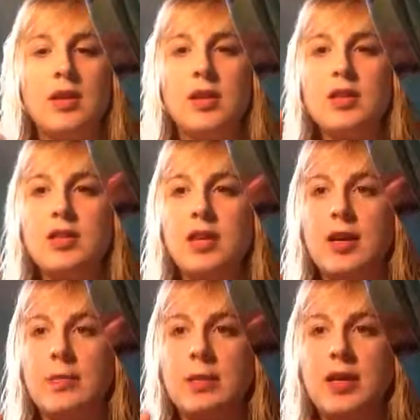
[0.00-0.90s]
I just take
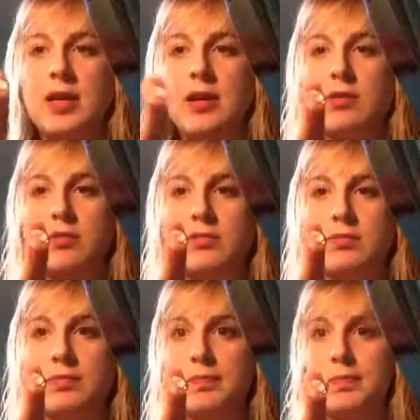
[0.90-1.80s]
a bead out
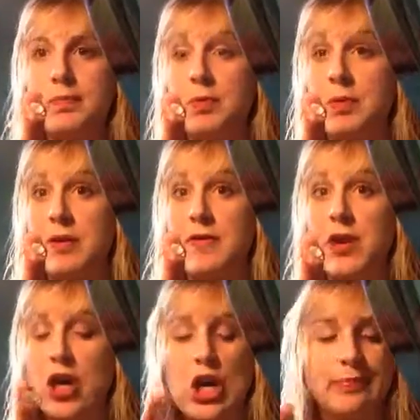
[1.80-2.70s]
with my
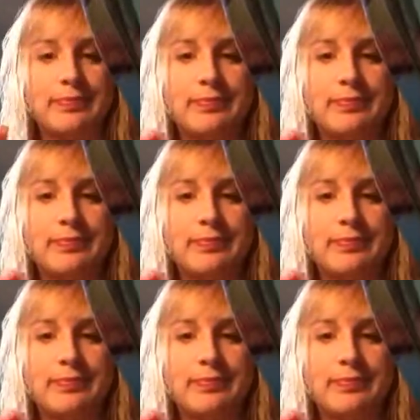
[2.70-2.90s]
finger,